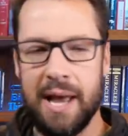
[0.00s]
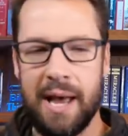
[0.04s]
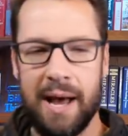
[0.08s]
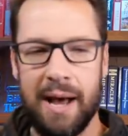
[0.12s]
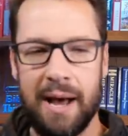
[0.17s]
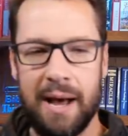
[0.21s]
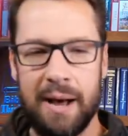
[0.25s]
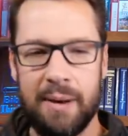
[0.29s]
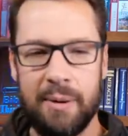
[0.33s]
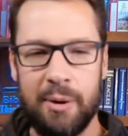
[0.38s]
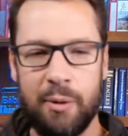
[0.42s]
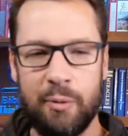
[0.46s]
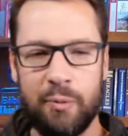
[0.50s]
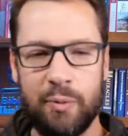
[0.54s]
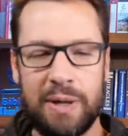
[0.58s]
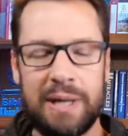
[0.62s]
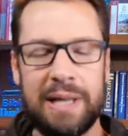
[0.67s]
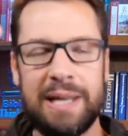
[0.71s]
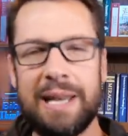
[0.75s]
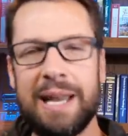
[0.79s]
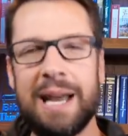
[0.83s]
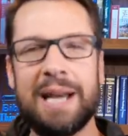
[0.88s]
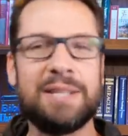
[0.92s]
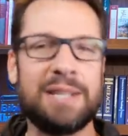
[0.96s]
Uh,
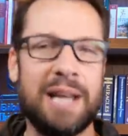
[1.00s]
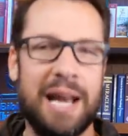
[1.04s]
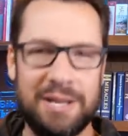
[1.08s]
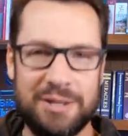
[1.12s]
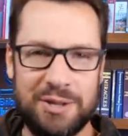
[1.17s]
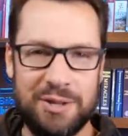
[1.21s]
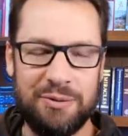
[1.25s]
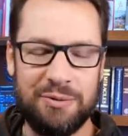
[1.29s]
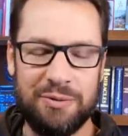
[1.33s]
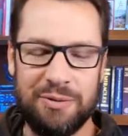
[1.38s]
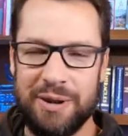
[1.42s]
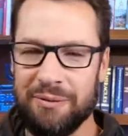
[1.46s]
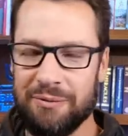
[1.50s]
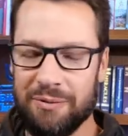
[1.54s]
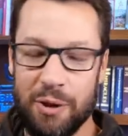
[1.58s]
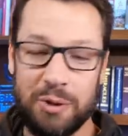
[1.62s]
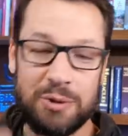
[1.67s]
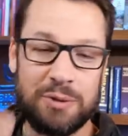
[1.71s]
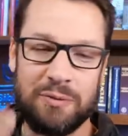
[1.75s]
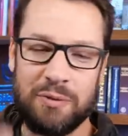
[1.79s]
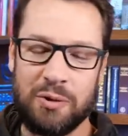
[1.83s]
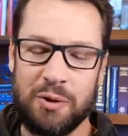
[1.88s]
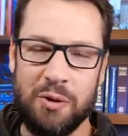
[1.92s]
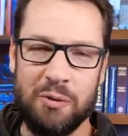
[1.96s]
really, as as you, if
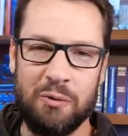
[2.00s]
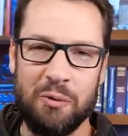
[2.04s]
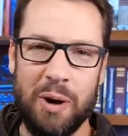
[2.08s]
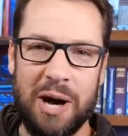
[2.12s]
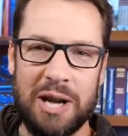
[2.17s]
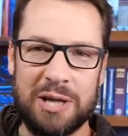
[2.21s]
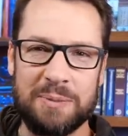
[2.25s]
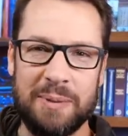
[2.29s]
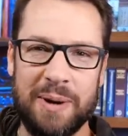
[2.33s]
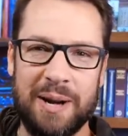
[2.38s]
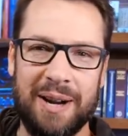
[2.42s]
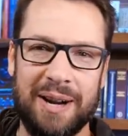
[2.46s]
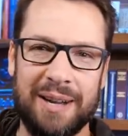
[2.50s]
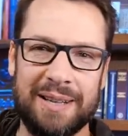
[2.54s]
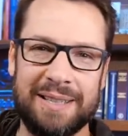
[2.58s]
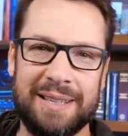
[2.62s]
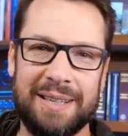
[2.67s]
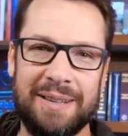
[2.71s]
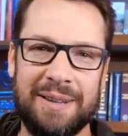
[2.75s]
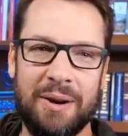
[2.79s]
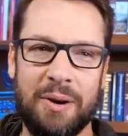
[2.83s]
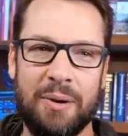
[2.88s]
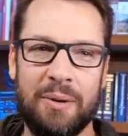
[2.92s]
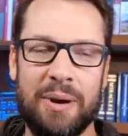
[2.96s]
those of you who've watched my
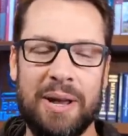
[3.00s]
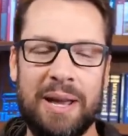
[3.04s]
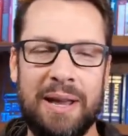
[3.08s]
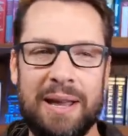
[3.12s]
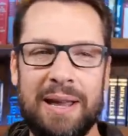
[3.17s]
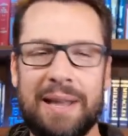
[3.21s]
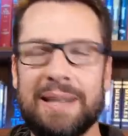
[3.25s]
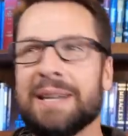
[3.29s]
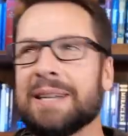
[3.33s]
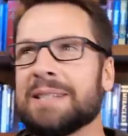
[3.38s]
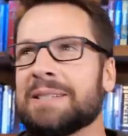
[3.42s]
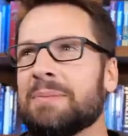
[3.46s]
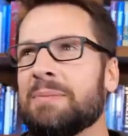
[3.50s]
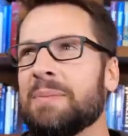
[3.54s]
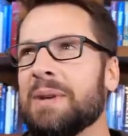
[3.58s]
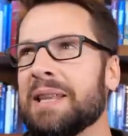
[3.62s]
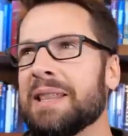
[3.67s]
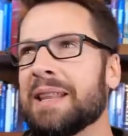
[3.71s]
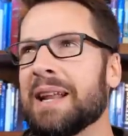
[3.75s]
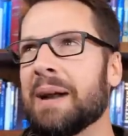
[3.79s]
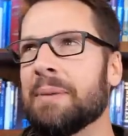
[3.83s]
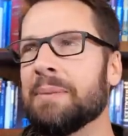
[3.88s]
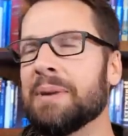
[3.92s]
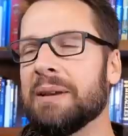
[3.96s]
content know, it, it doesn't
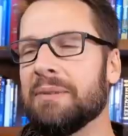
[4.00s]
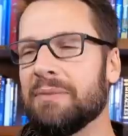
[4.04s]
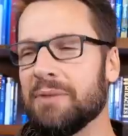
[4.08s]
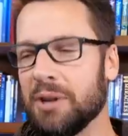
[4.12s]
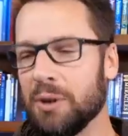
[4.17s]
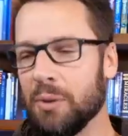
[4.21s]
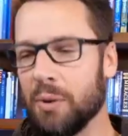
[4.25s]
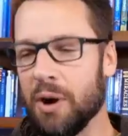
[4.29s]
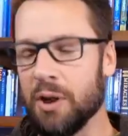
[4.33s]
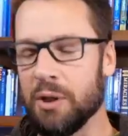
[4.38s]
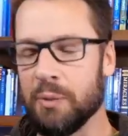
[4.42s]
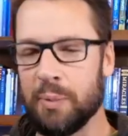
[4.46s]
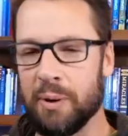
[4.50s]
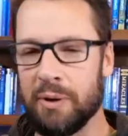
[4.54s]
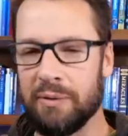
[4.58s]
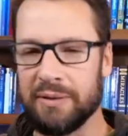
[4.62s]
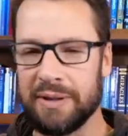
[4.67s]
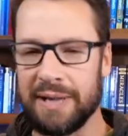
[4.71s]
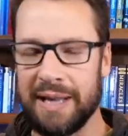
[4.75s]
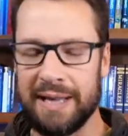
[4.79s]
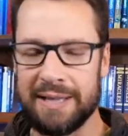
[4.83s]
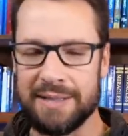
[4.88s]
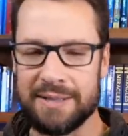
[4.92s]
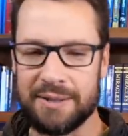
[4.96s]
mean that I'm giving you all the
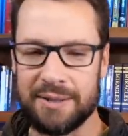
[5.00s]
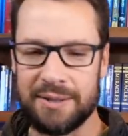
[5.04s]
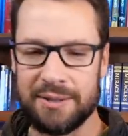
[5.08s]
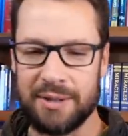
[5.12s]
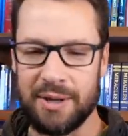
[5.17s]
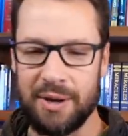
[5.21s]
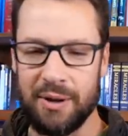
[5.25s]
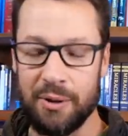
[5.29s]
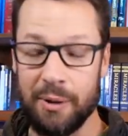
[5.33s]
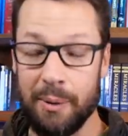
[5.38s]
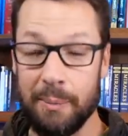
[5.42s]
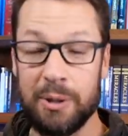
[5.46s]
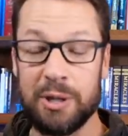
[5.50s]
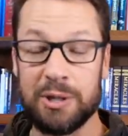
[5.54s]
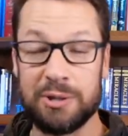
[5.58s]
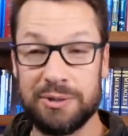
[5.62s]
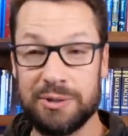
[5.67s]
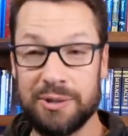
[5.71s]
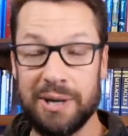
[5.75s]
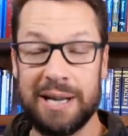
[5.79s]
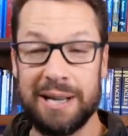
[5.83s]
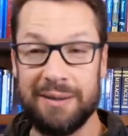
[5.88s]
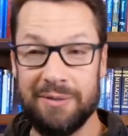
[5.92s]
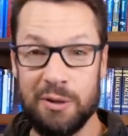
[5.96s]
perfect answers. Although I'm going to
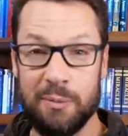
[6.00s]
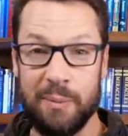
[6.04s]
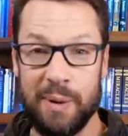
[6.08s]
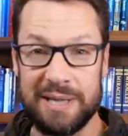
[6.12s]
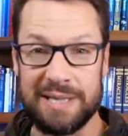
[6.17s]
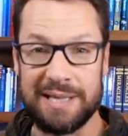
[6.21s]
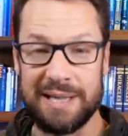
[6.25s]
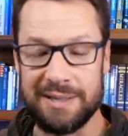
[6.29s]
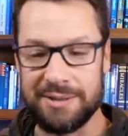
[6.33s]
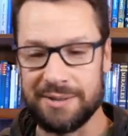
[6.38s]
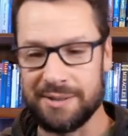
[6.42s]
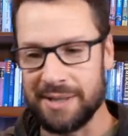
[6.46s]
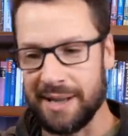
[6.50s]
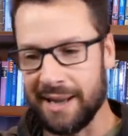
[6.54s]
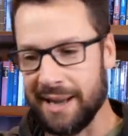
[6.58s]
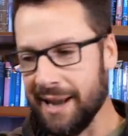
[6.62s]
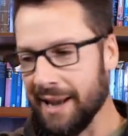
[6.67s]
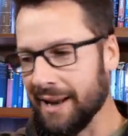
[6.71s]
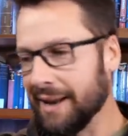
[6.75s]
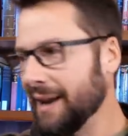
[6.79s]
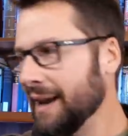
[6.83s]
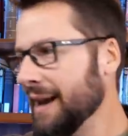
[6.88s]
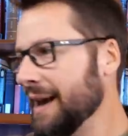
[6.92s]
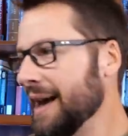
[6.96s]
try to give you the best answers I
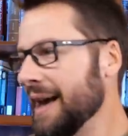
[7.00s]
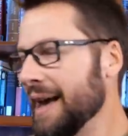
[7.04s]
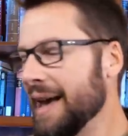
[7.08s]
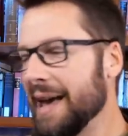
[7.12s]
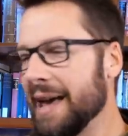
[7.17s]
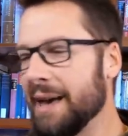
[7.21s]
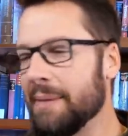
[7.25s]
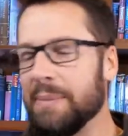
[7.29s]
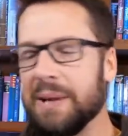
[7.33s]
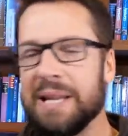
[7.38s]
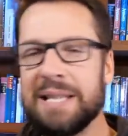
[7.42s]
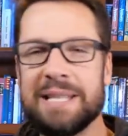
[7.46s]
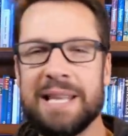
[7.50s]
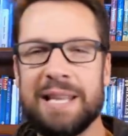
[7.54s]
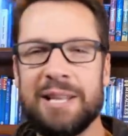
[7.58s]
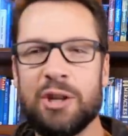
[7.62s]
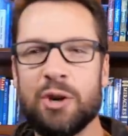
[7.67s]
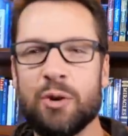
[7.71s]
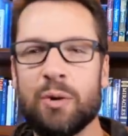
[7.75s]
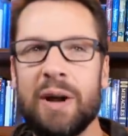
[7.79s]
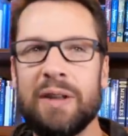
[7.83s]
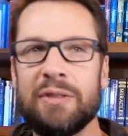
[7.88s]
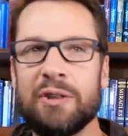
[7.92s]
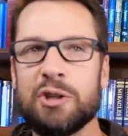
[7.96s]
can. It means that
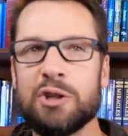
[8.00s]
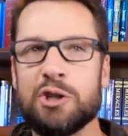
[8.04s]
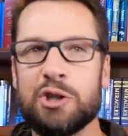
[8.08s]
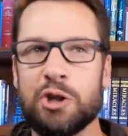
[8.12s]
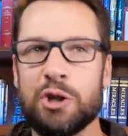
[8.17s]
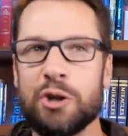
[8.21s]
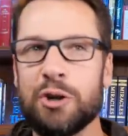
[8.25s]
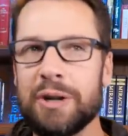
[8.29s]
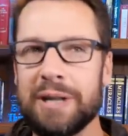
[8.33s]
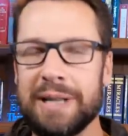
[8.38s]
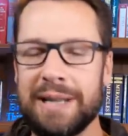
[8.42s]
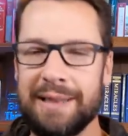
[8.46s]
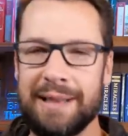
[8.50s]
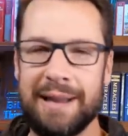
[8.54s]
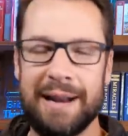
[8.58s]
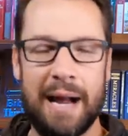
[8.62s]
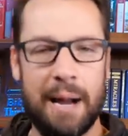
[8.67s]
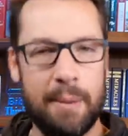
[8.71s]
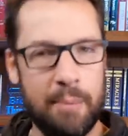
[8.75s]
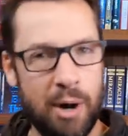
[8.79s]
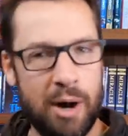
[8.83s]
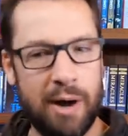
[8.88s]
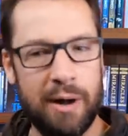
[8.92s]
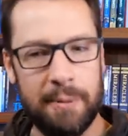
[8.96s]
you're on the journey that
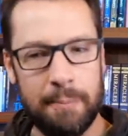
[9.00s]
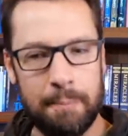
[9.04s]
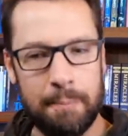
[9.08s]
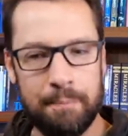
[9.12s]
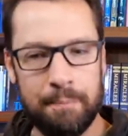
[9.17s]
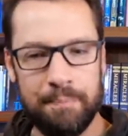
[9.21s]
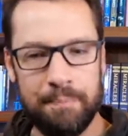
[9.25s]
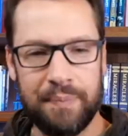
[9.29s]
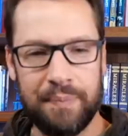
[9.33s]
I'm on,